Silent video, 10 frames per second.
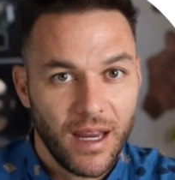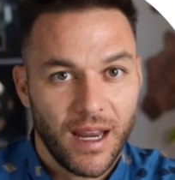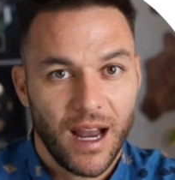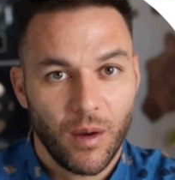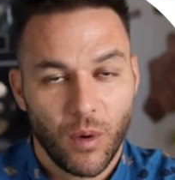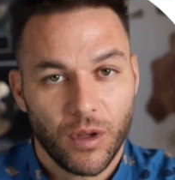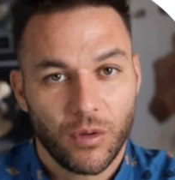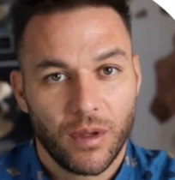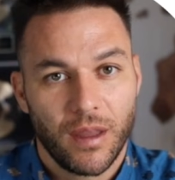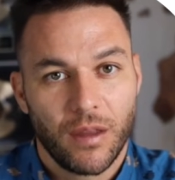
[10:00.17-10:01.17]
and I want you
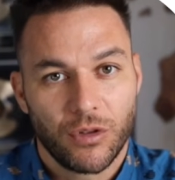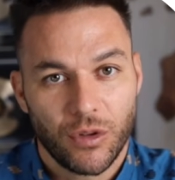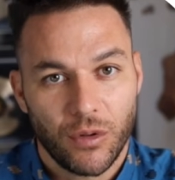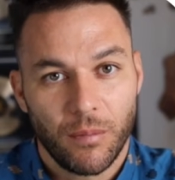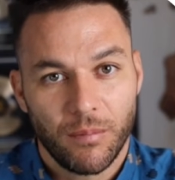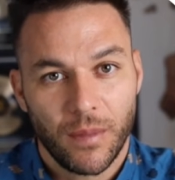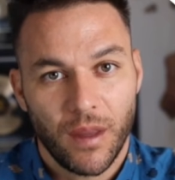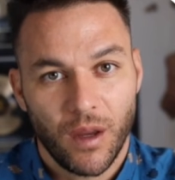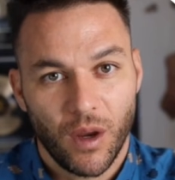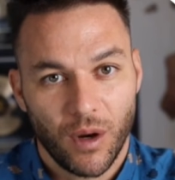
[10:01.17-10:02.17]
in there too.
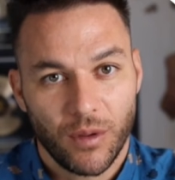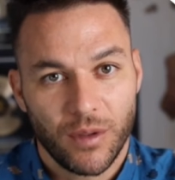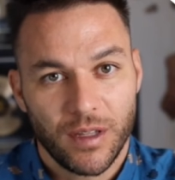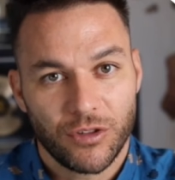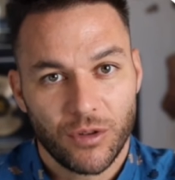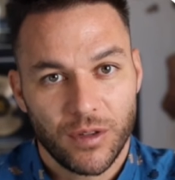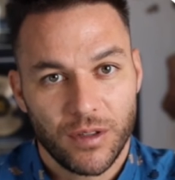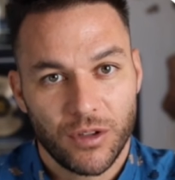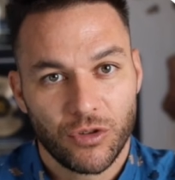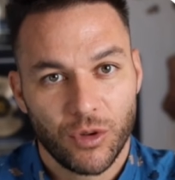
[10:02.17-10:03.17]
All the links are in the
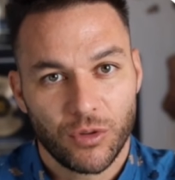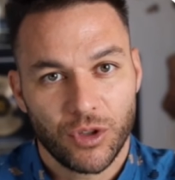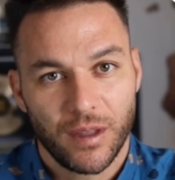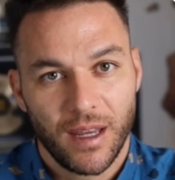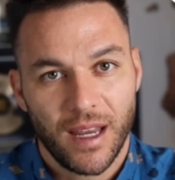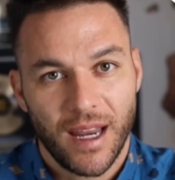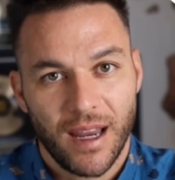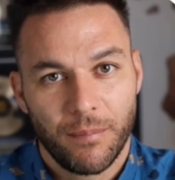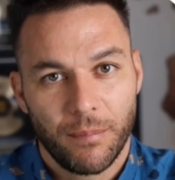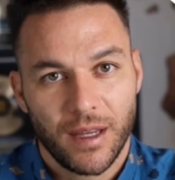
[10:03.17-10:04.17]
description
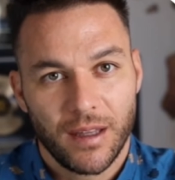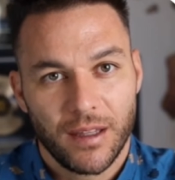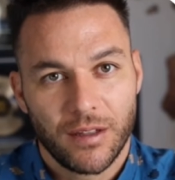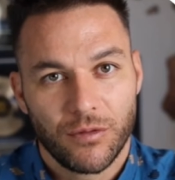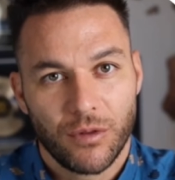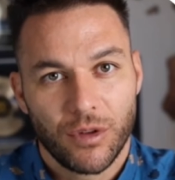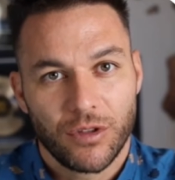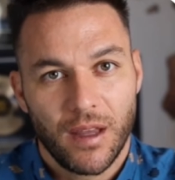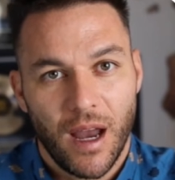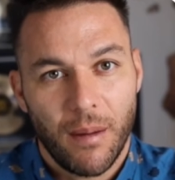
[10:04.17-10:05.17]
and pinned in the
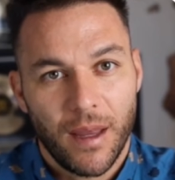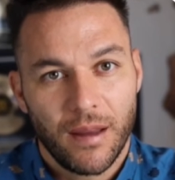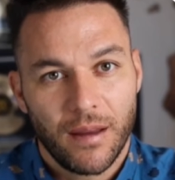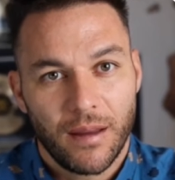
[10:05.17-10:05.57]
first comment.